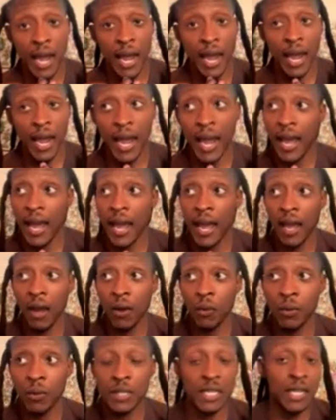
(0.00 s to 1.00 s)
I
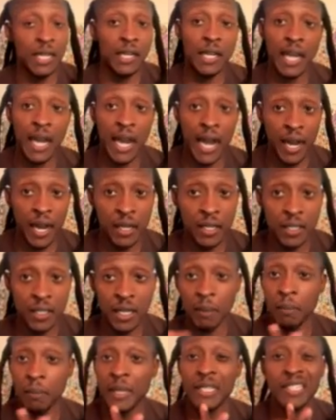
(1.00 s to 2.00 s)
was in college. I
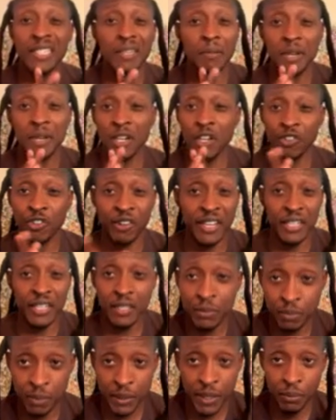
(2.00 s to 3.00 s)
met some of the
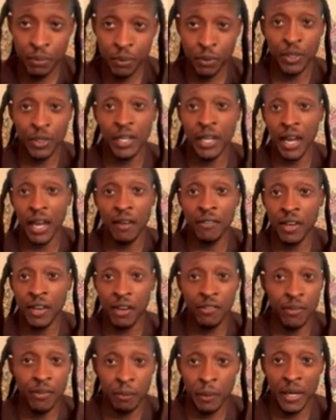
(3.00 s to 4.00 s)
greatest people that I've
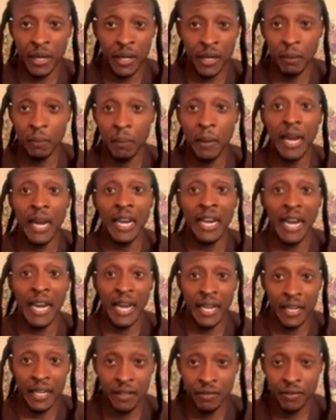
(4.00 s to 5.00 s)
ever met in my
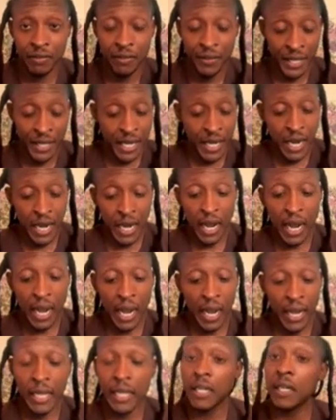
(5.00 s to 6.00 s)
life.
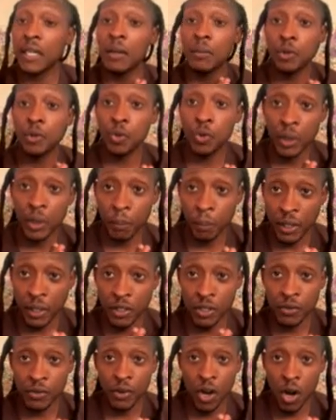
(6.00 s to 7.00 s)
I ended up doing a bunch
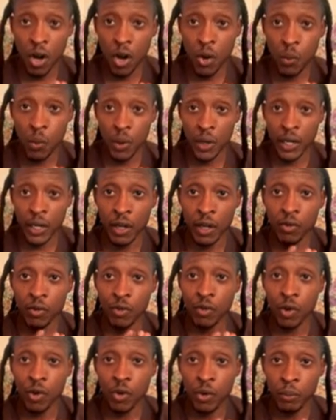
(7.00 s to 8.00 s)
of artwork
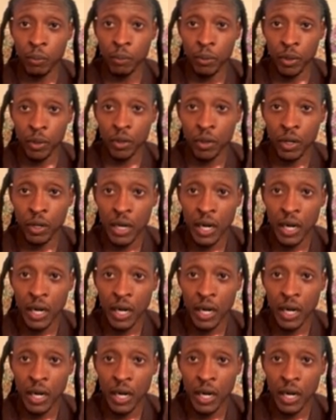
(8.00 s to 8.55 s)
wrote a book.